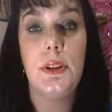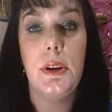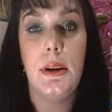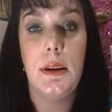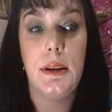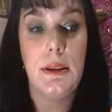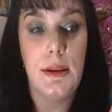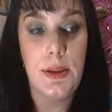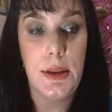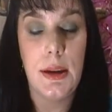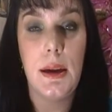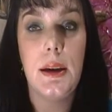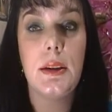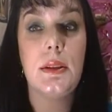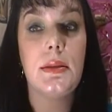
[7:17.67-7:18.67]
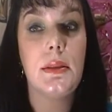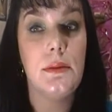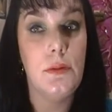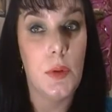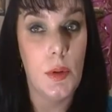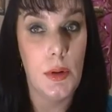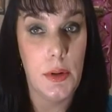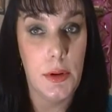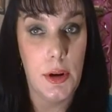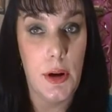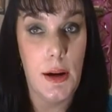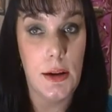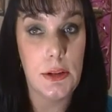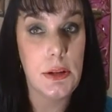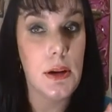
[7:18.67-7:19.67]
for taking down the cakiness and forming
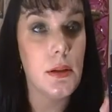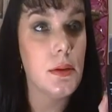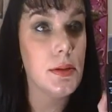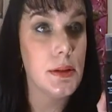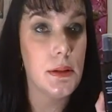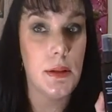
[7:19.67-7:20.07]
your eyeshadows,